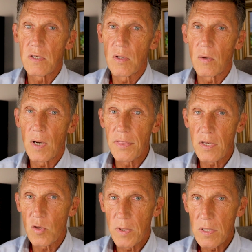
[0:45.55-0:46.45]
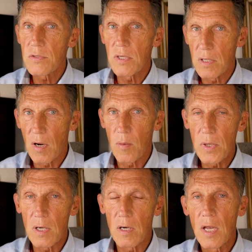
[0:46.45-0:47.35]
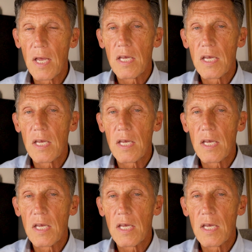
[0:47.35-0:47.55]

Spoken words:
you know, I think you'd be interested in our meter.